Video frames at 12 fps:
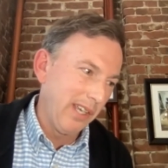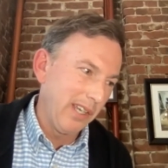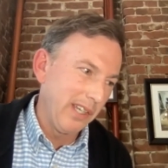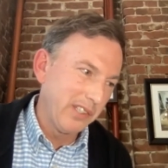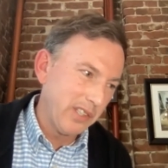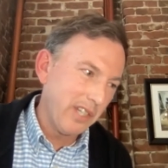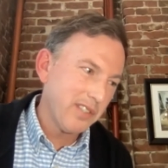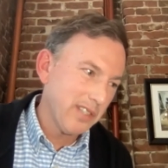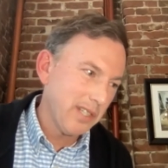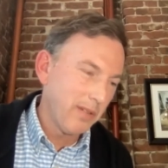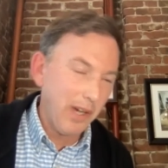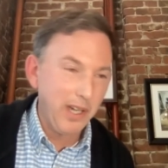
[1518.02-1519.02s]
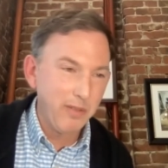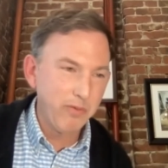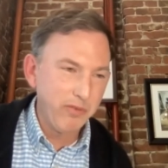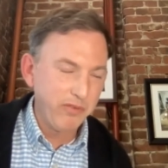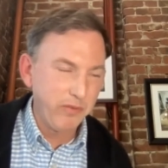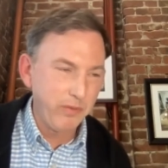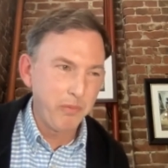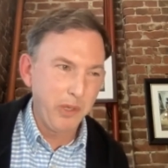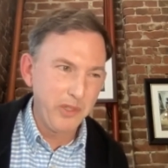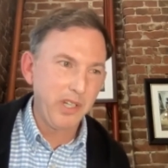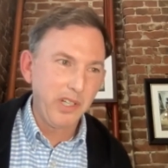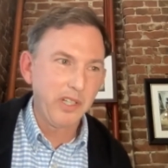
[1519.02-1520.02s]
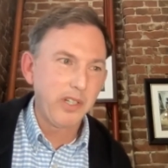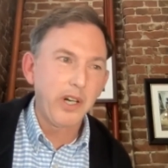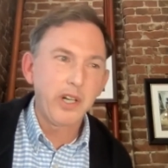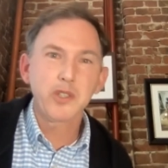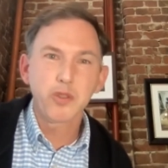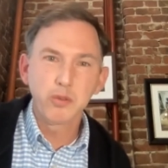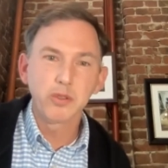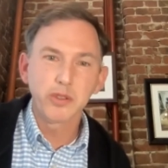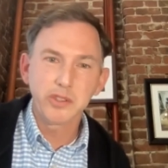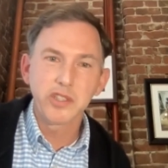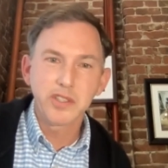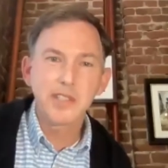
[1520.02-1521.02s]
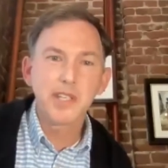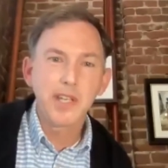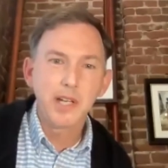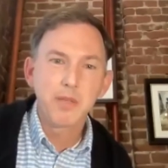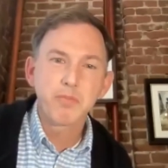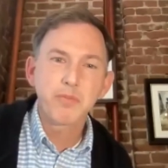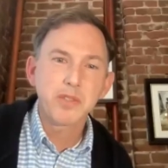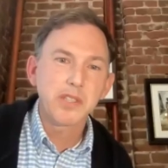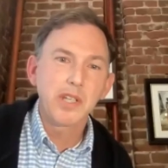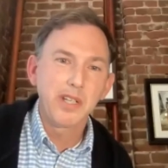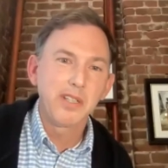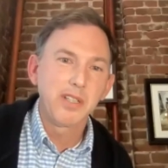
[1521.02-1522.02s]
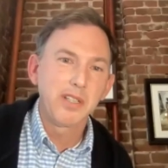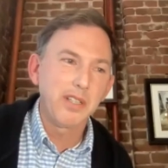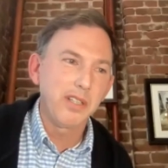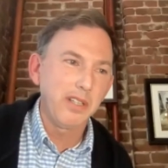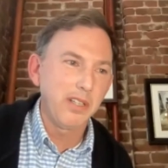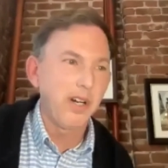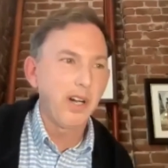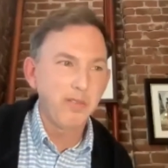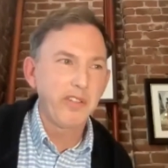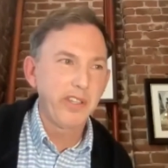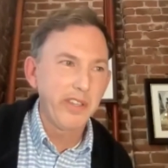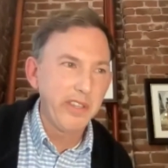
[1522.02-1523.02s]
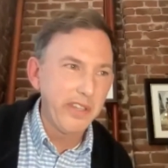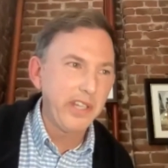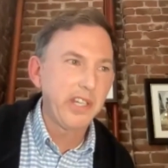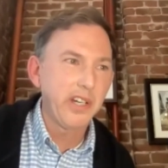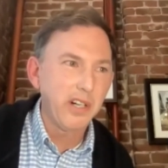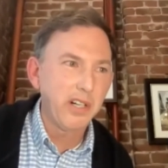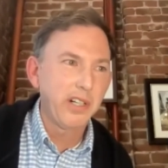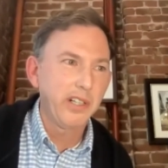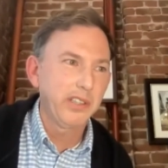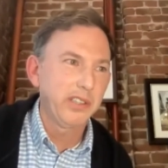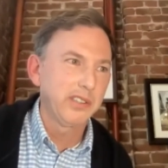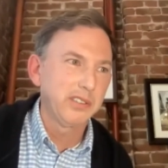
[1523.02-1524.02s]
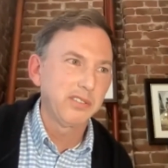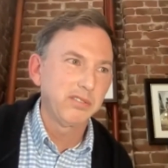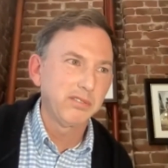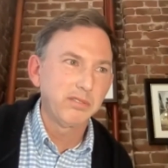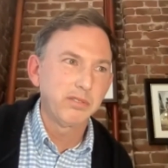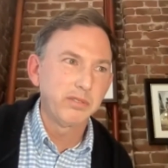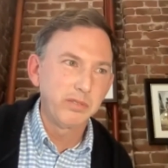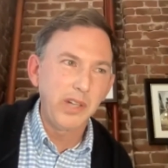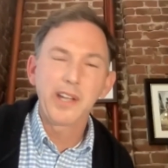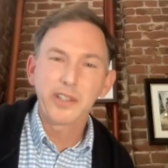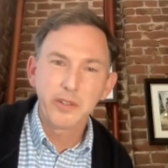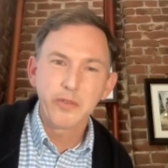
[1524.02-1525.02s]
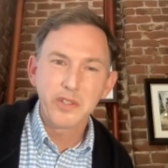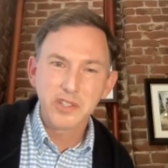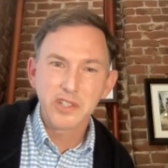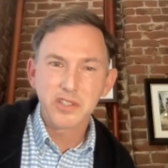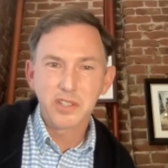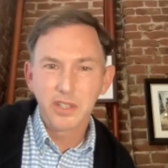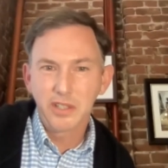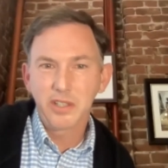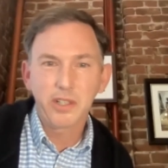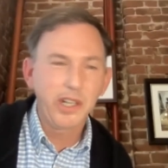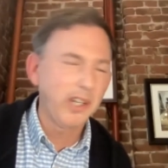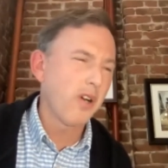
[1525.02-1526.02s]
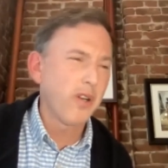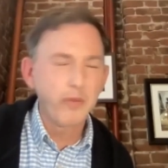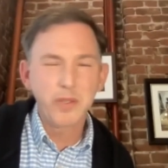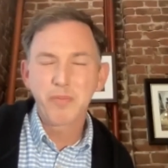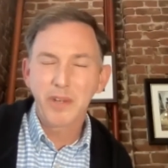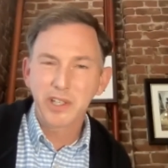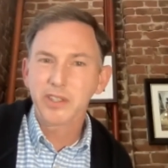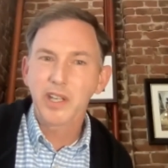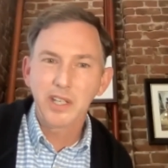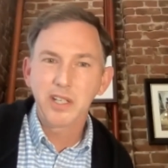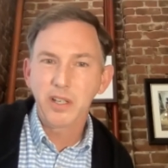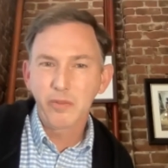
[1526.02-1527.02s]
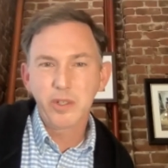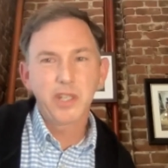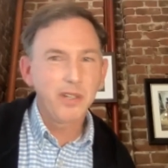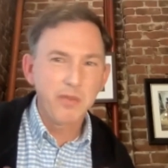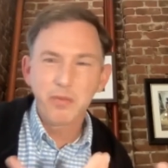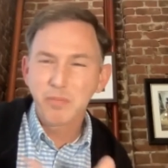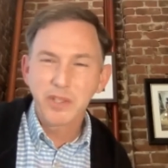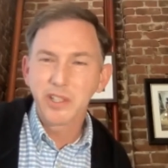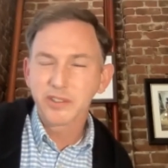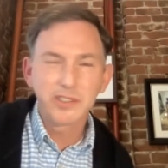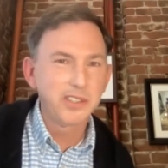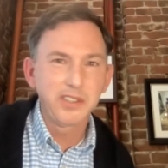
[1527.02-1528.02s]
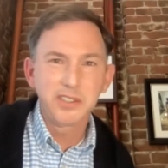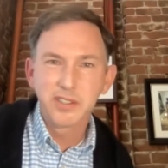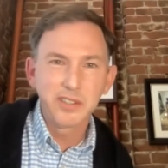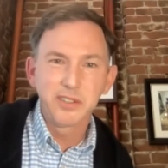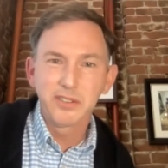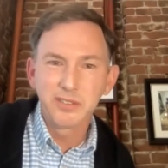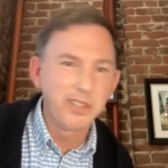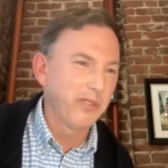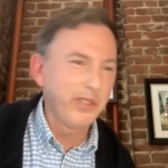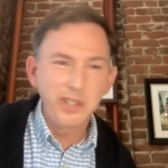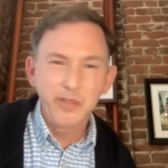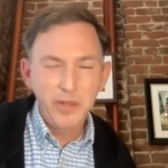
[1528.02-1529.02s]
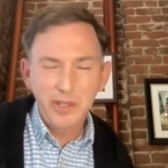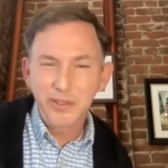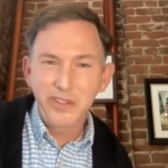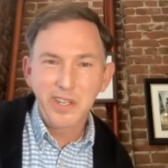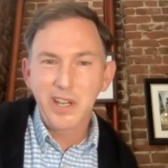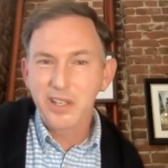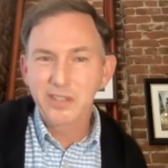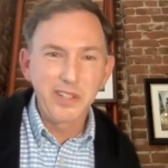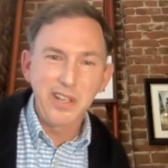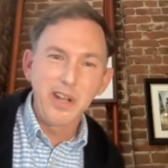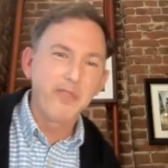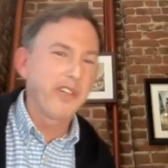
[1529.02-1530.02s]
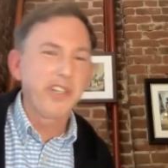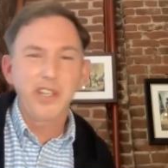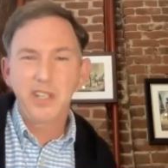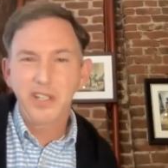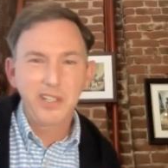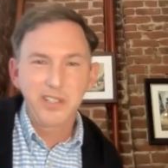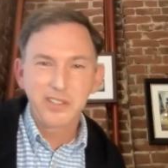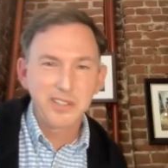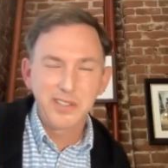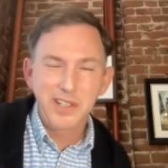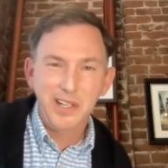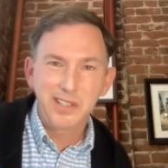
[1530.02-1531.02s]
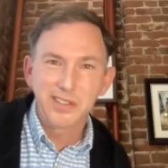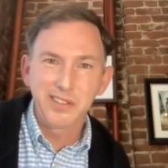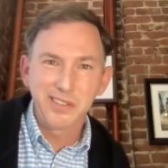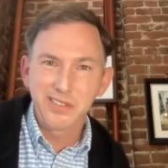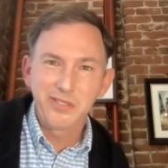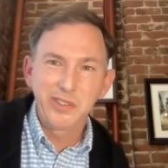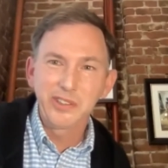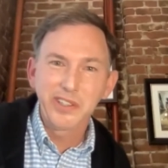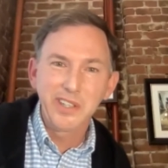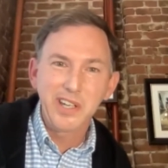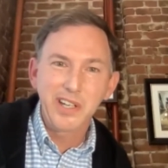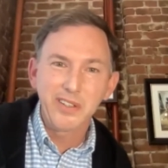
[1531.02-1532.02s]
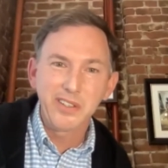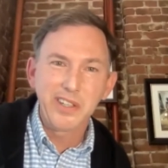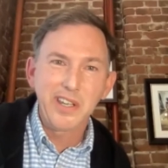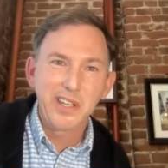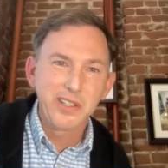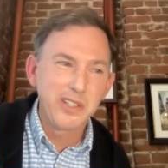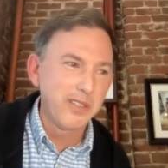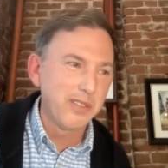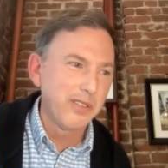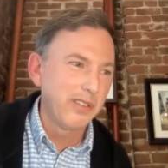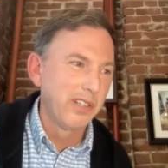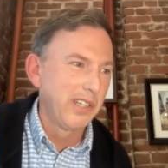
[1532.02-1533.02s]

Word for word: it does seem I've presented our tool to CMs, and often they are highly resistant. They're like, oh, we make that, we have a PLT too, or we build that every day. It's not really that that new.